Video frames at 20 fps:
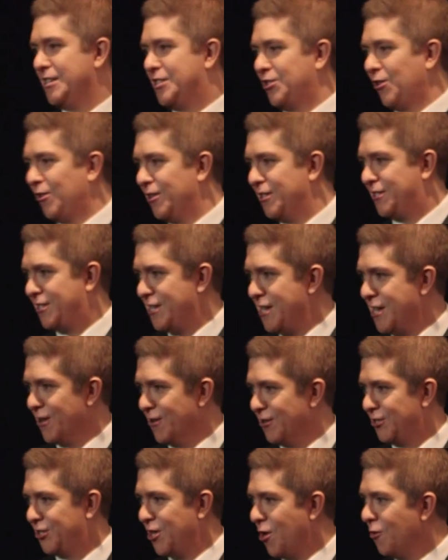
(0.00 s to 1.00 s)
started seeing
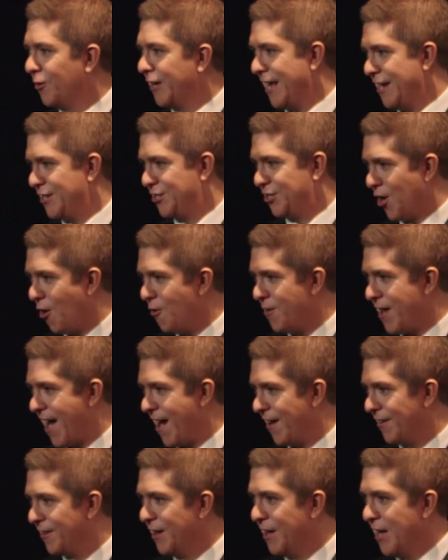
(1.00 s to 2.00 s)
her showcase
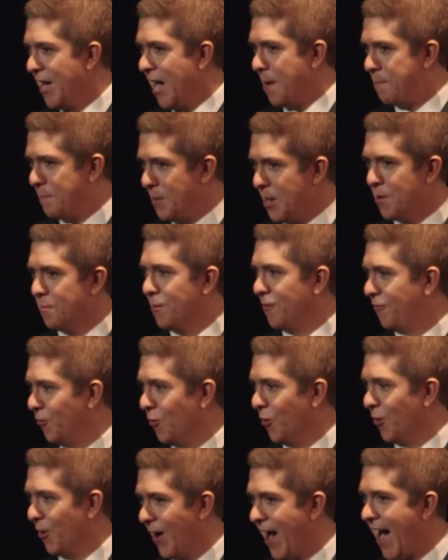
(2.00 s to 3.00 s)
showdown appear
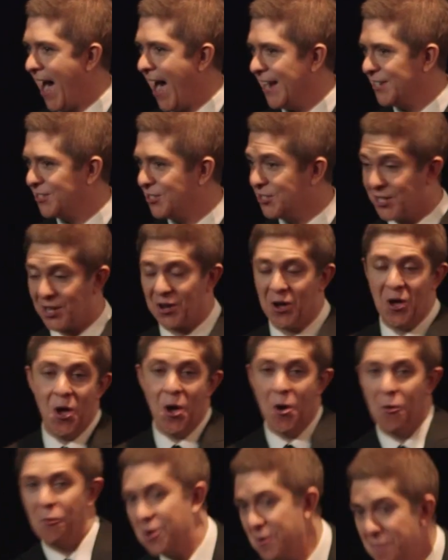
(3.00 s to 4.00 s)
before her eyes. She's like,
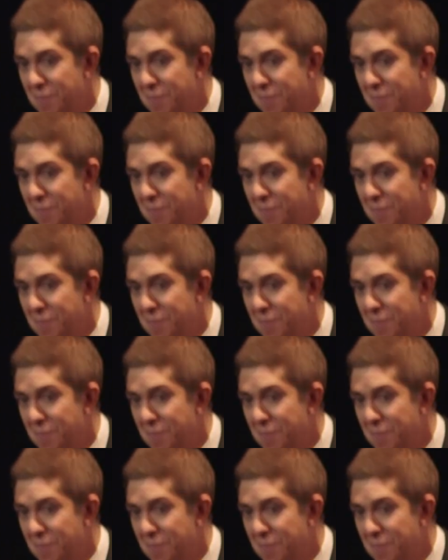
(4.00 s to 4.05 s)
what